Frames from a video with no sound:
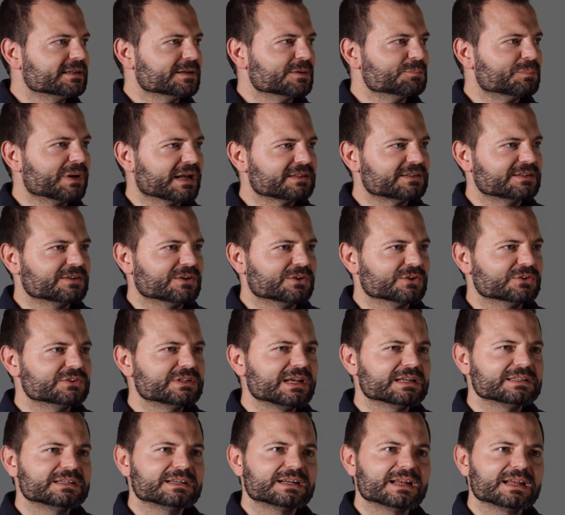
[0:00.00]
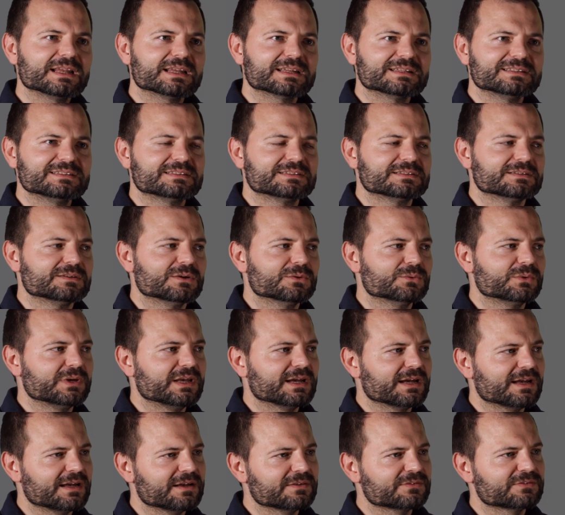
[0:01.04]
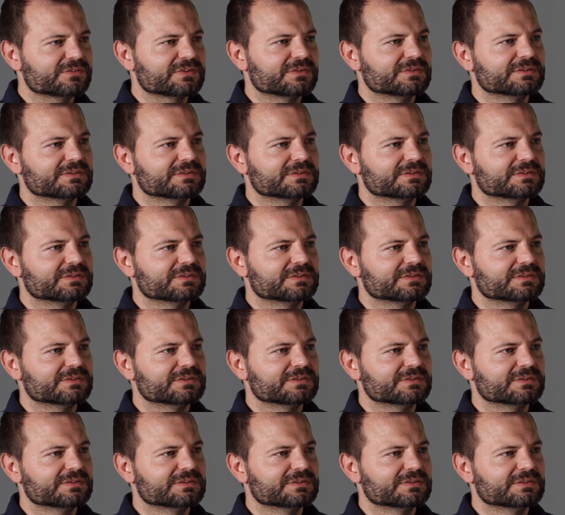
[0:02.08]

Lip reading: but on the other hand, we have